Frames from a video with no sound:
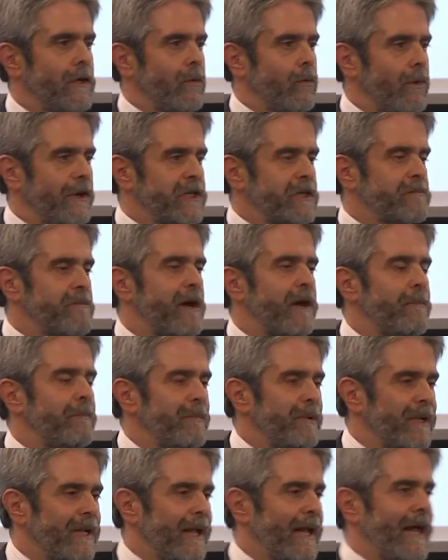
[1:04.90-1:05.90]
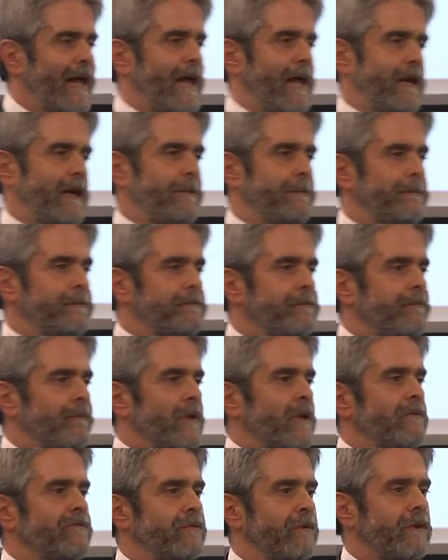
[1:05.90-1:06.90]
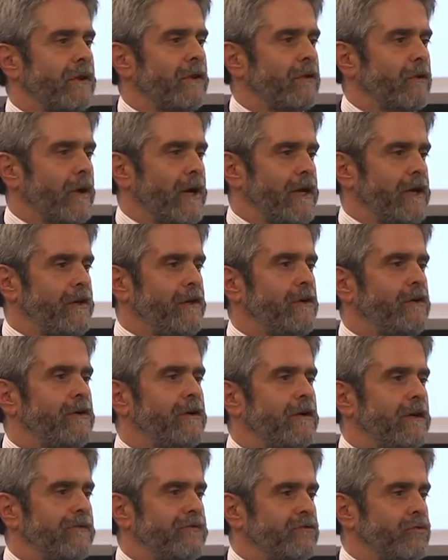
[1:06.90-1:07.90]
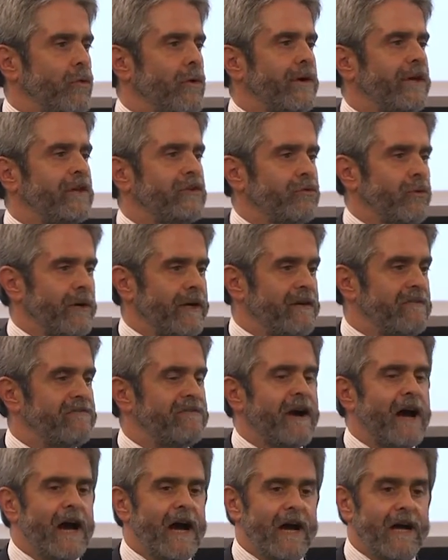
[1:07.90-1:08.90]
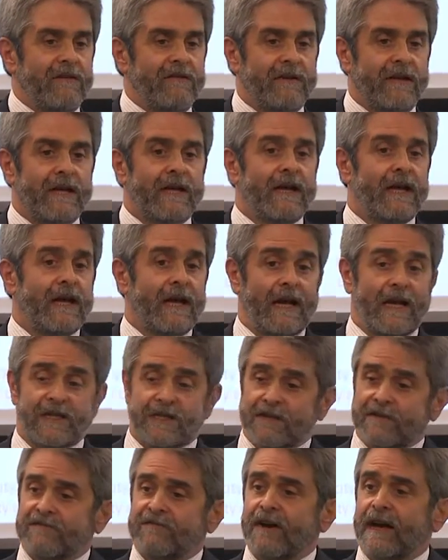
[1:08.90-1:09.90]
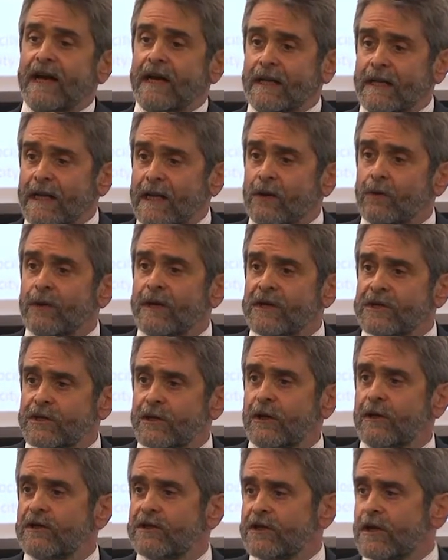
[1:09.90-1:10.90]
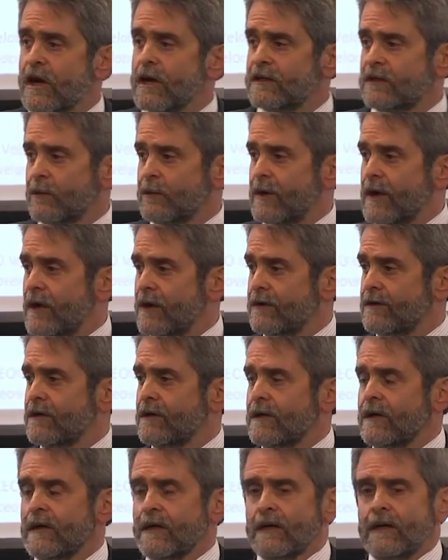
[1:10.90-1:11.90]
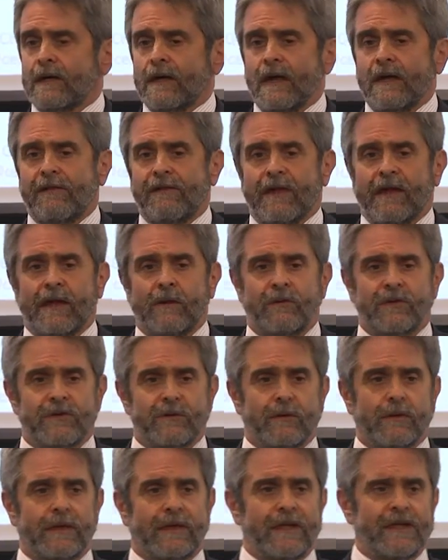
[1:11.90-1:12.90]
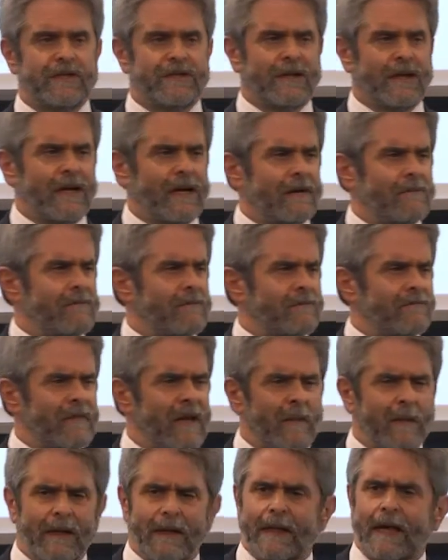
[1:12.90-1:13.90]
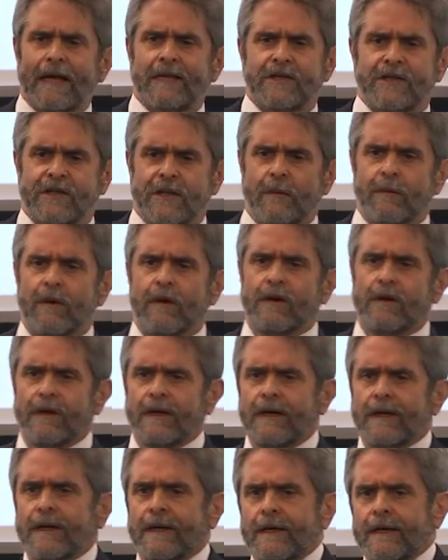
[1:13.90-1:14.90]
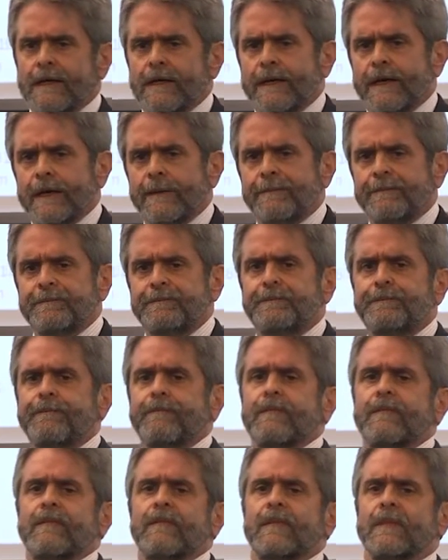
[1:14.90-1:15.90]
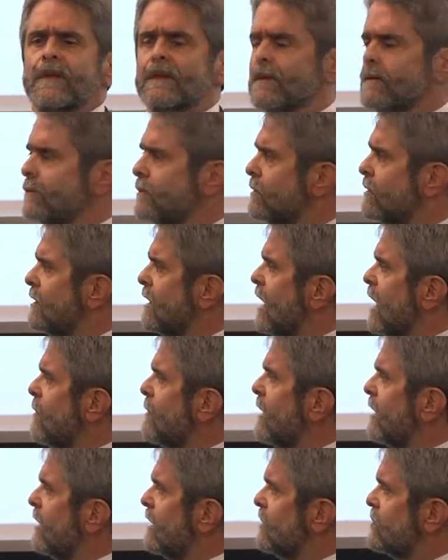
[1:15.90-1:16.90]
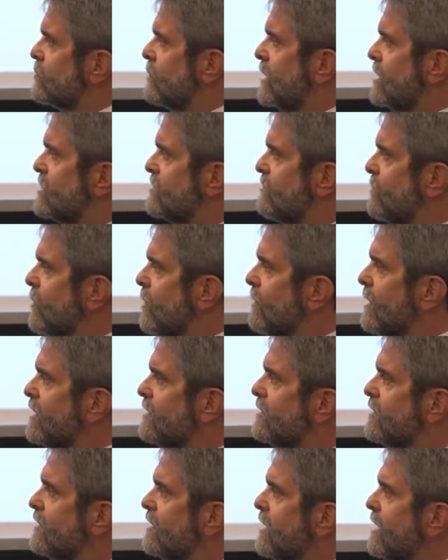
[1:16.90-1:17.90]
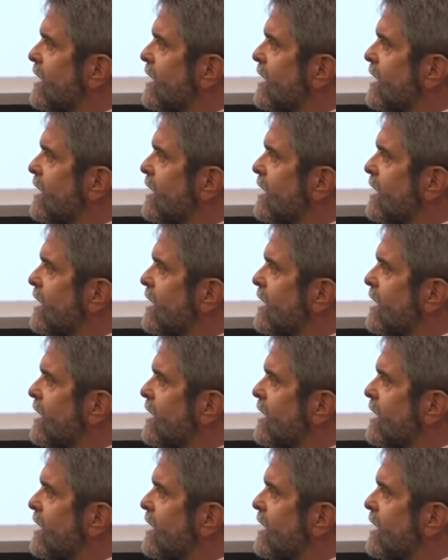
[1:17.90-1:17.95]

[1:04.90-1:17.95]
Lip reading: What's my plan for the credit union of 2025 as the Filene research talked about? I think it was released maybe last summer. How am I going to transform it?